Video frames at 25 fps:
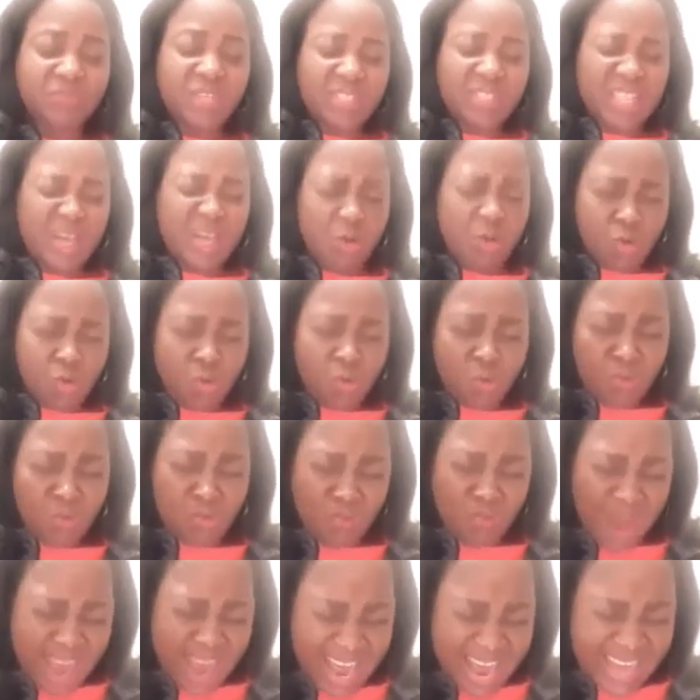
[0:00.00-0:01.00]
they will
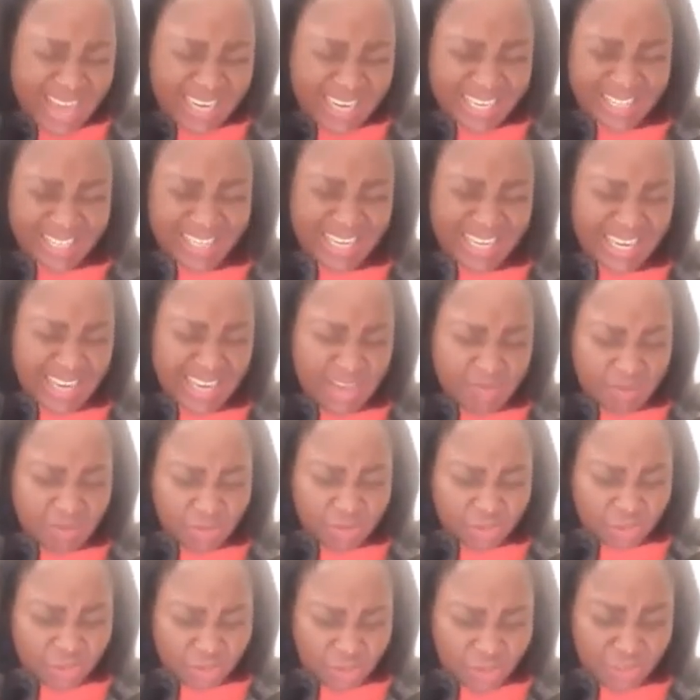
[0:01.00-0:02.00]
run in the name
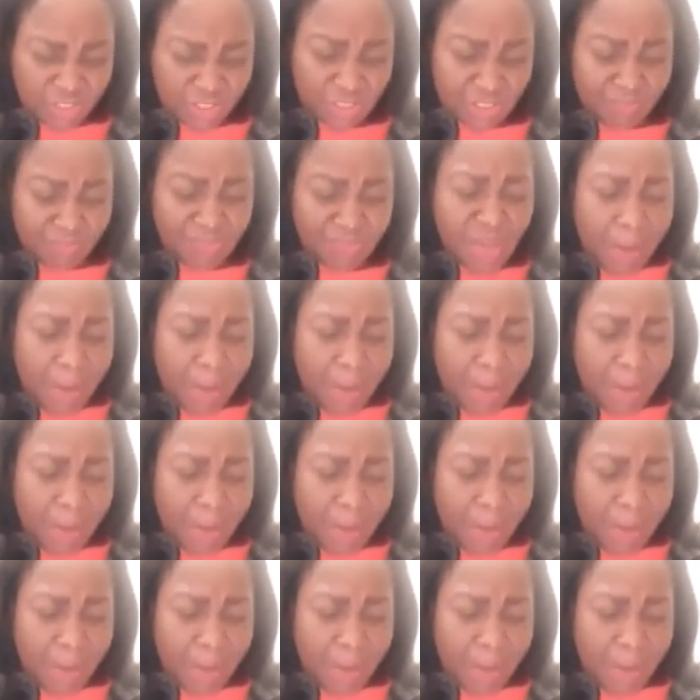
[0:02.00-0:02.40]
of Jesus.